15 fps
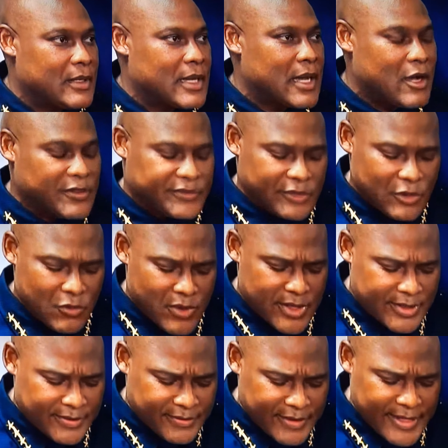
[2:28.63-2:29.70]
I also
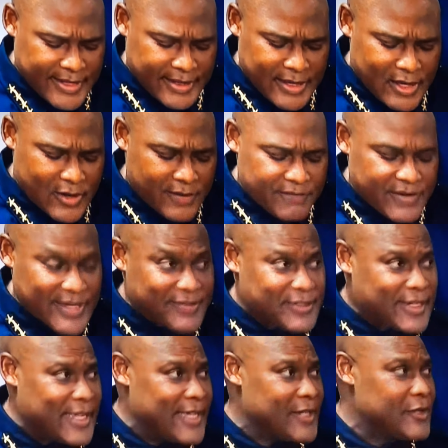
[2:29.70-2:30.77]
want to thank our
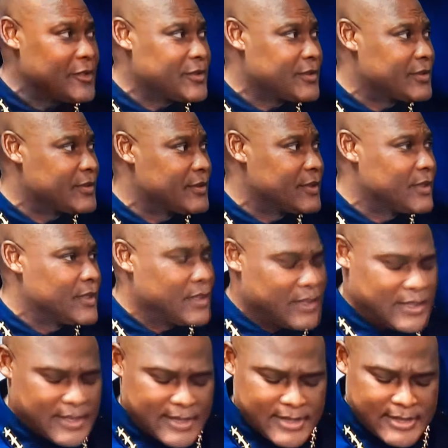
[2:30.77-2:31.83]
investigators.
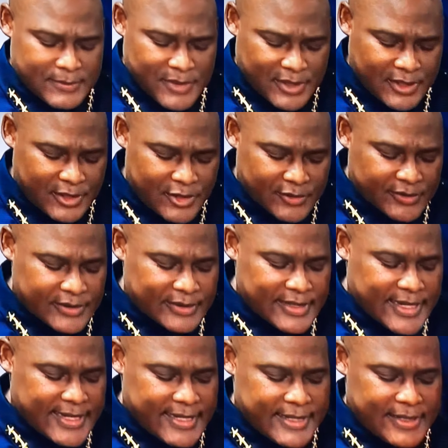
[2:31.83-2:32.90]
Here
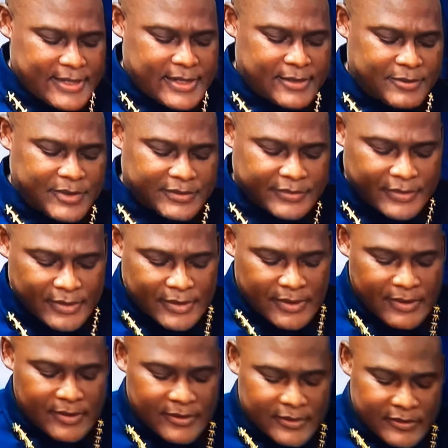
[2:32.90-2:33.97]
today is
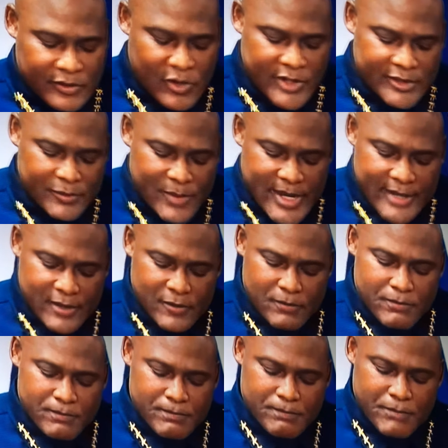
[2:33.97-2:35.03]
Sergeant Michael
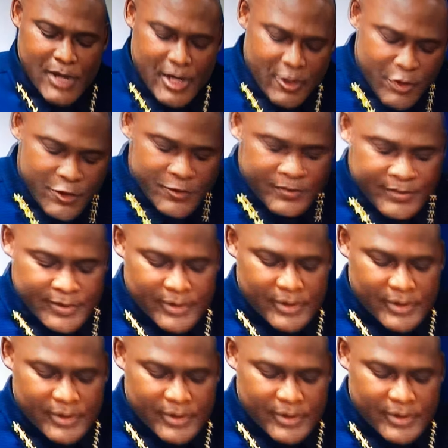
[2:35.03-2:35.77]
Barrow,